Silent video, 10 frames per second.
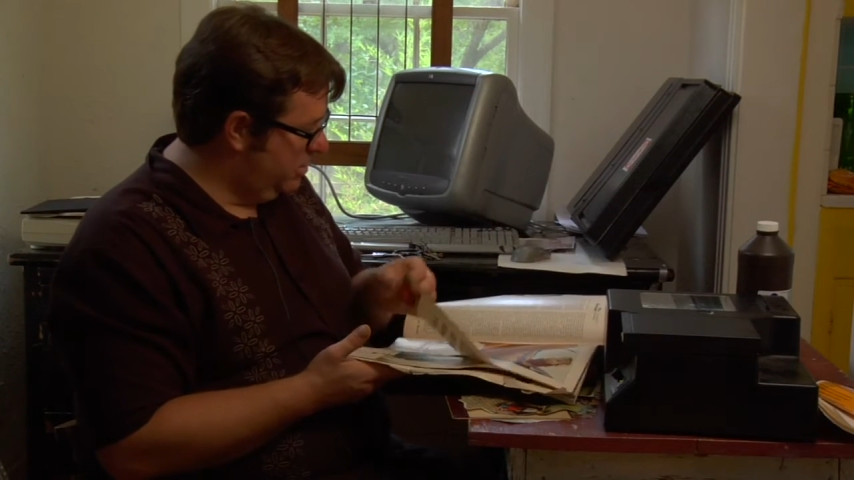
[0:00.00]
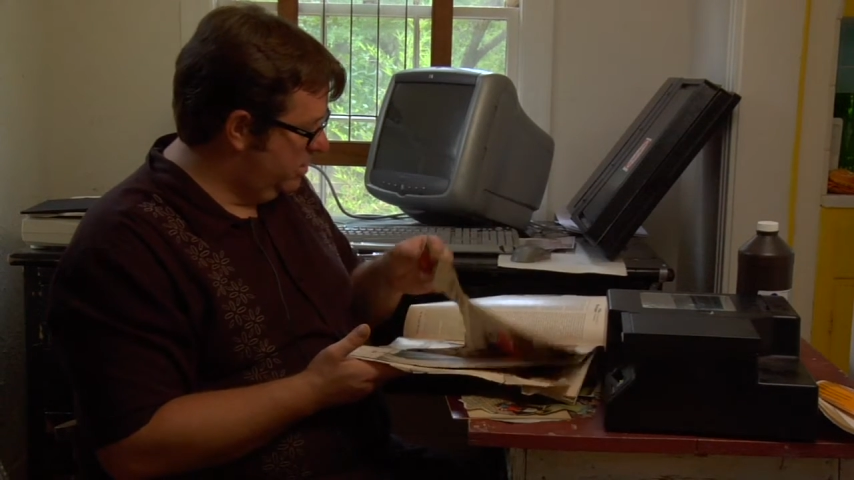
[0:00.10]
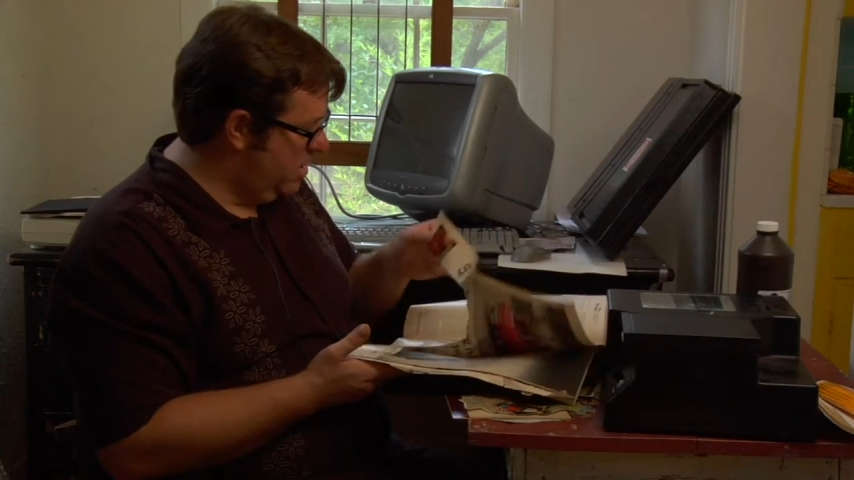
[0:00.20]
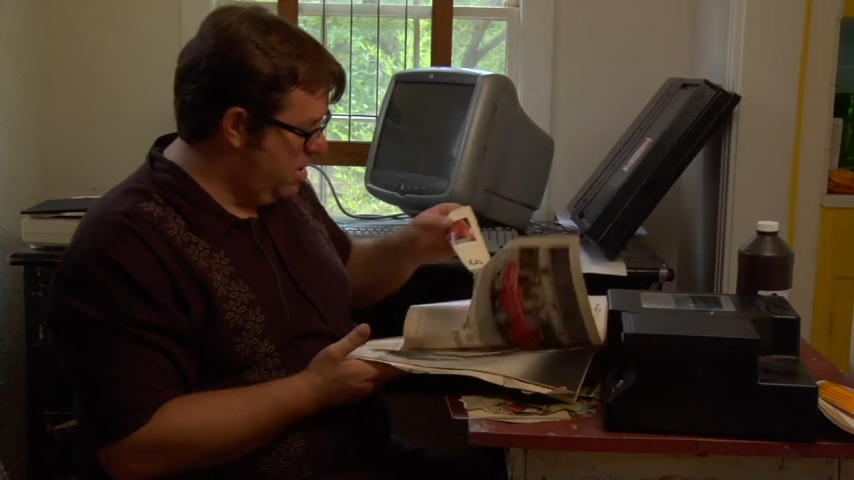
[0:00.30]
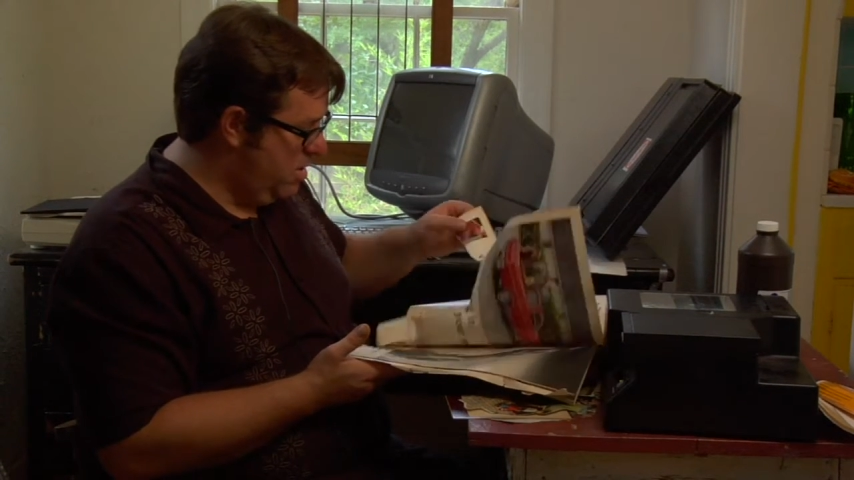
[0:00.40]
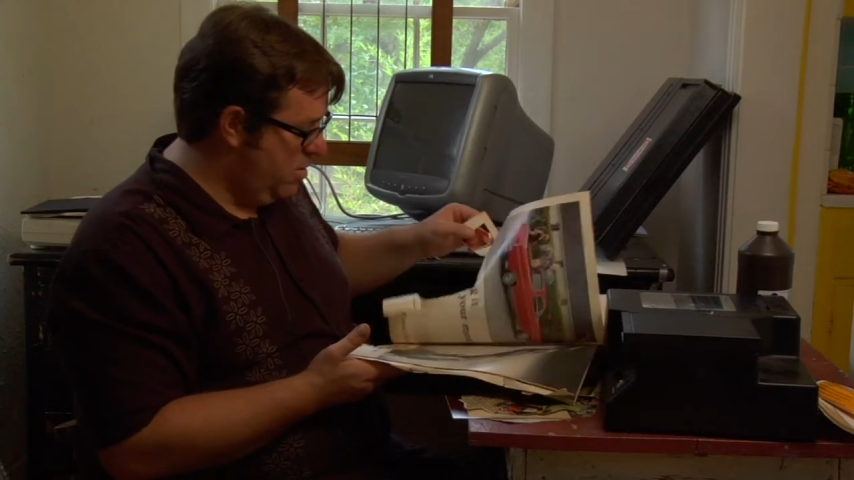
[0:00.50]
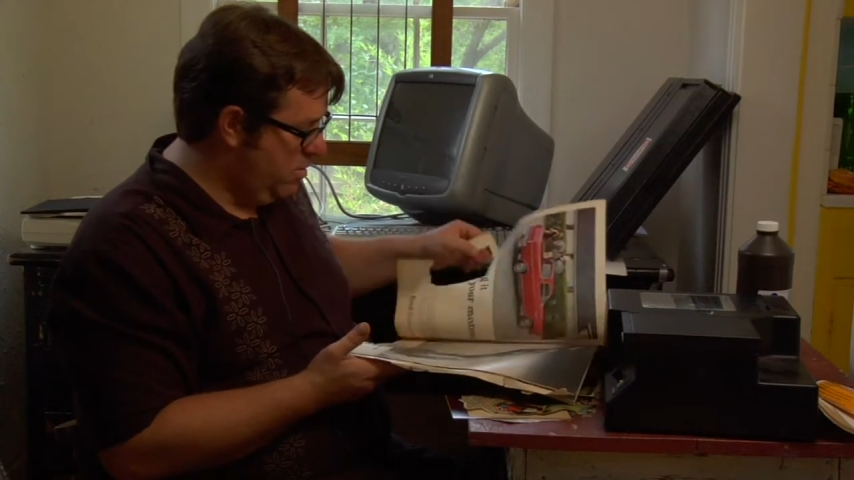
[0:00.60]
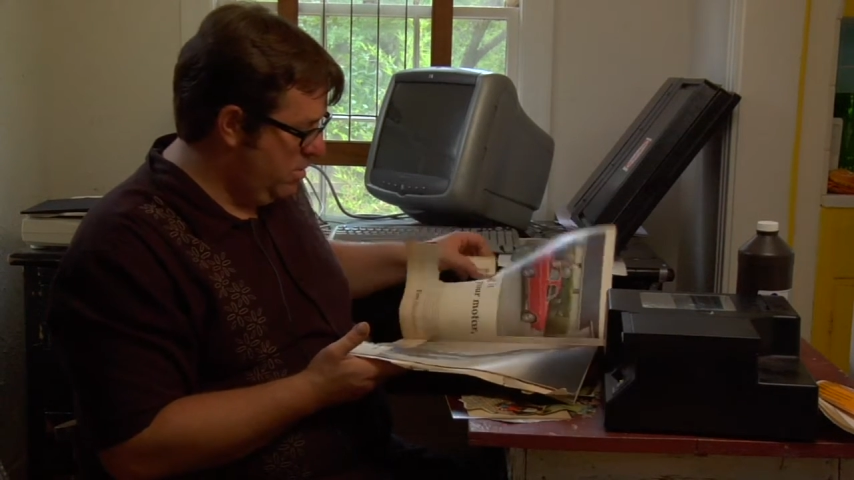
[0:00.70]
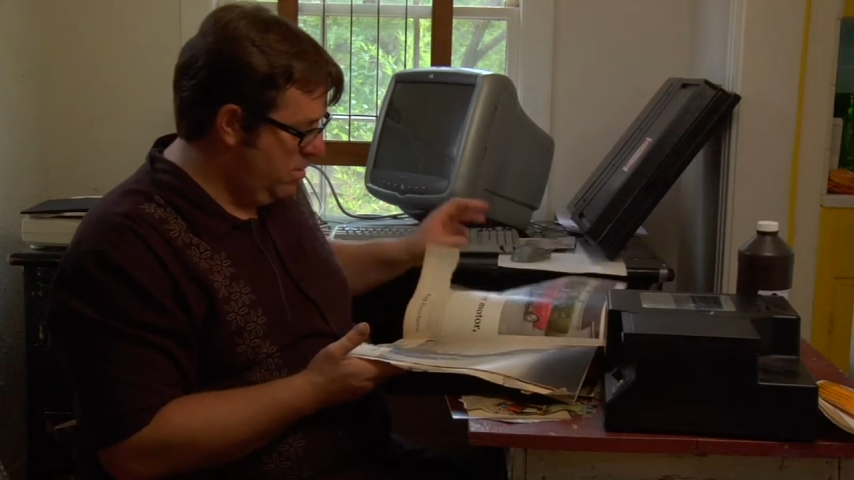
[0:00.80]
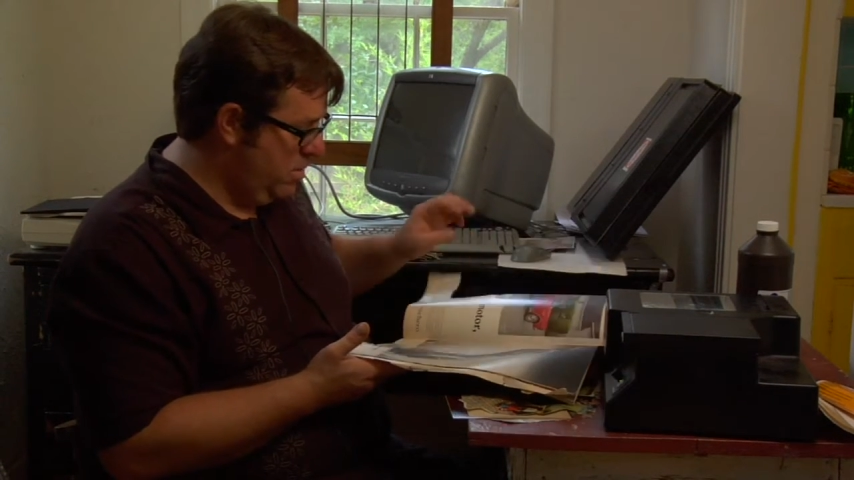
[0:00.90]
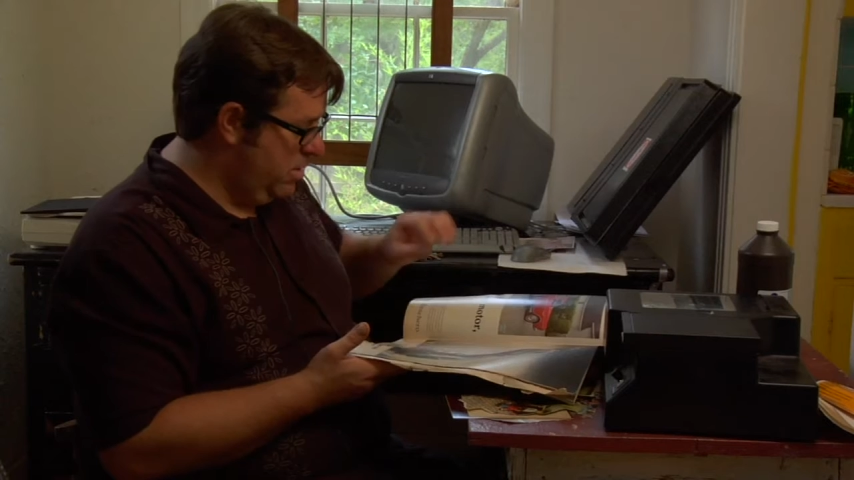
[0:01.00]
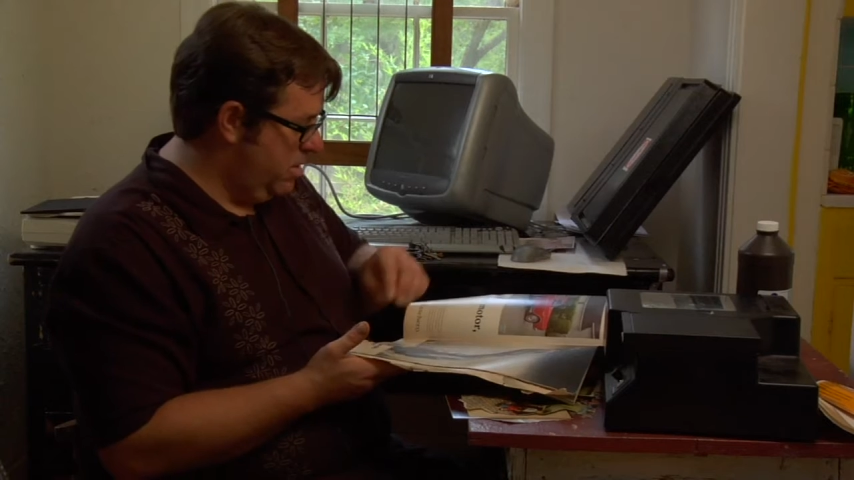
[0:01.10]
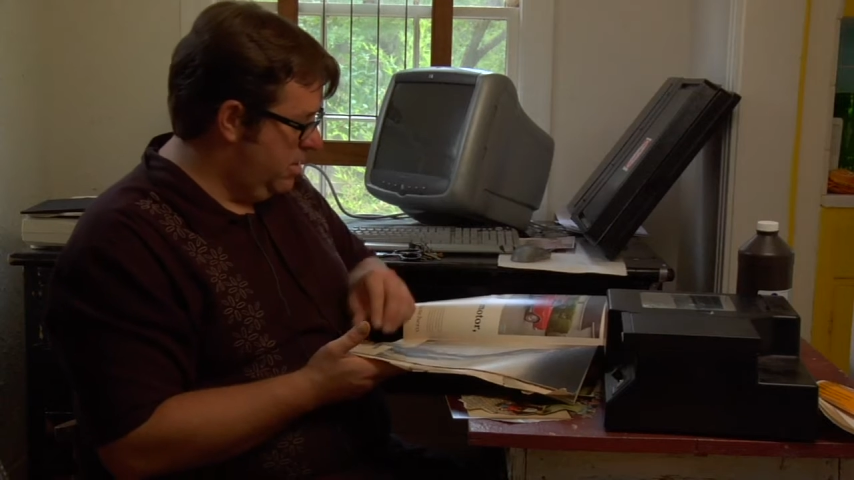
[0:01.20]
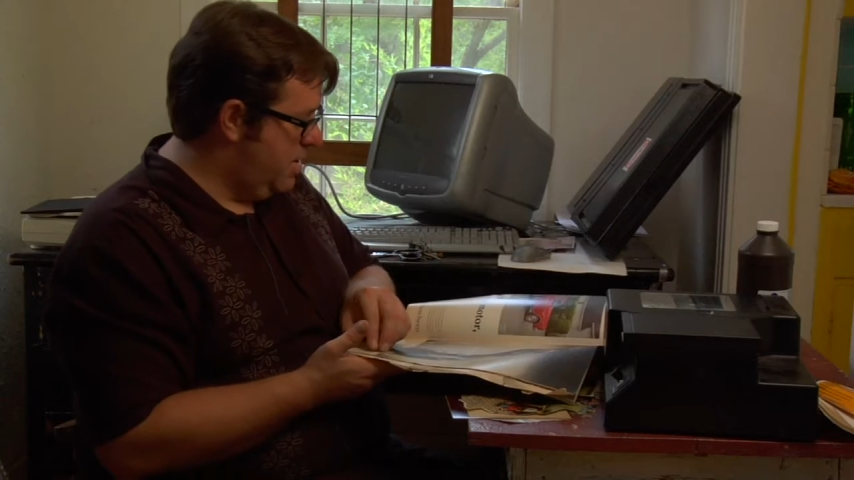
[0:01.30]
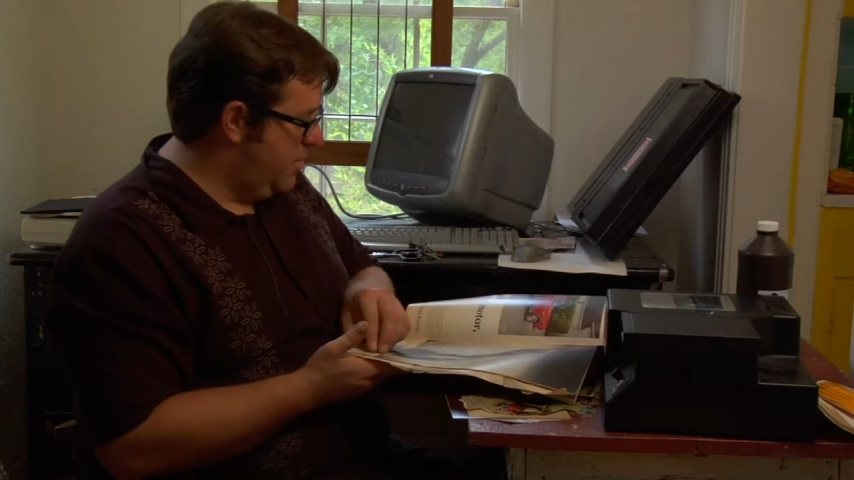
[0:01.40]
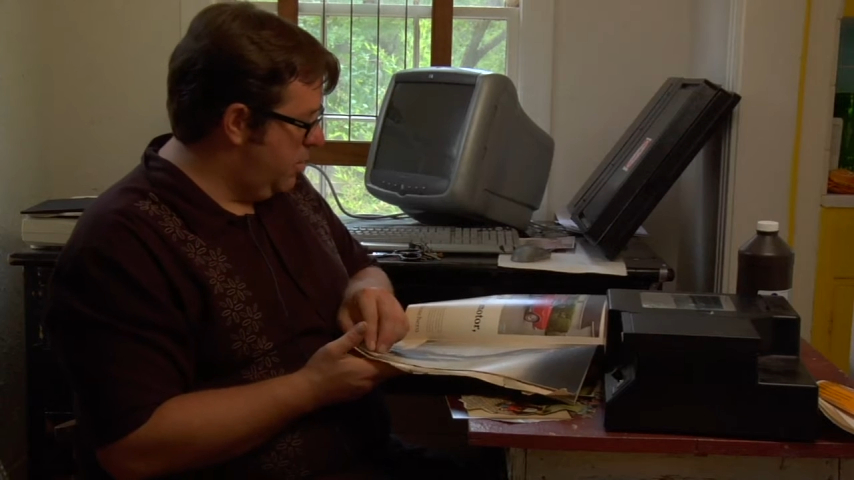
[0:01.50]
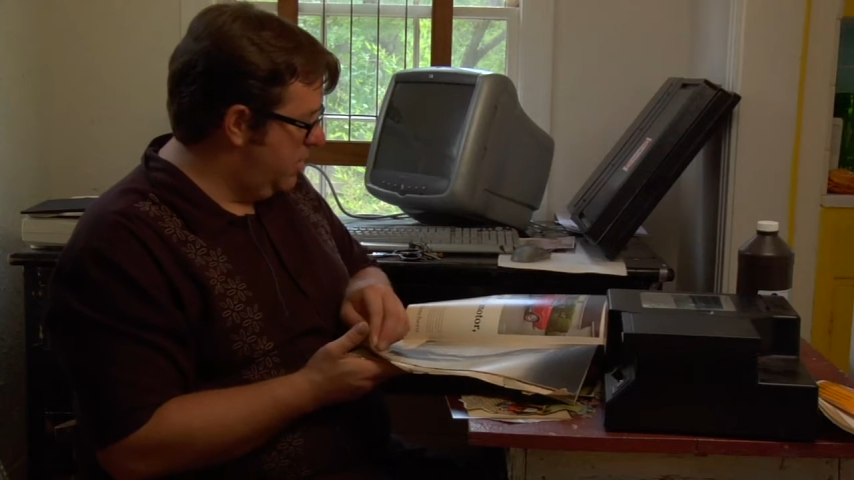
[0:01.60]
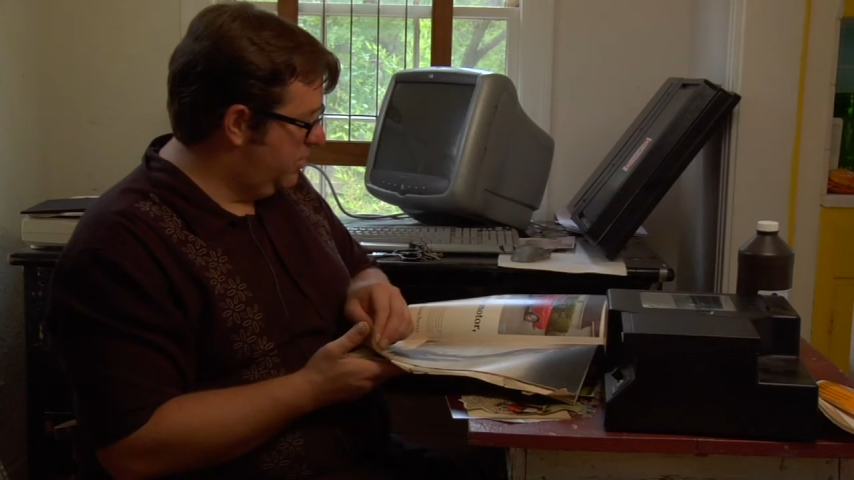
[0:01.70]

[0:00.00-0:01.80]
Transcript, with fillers: you know, you never want to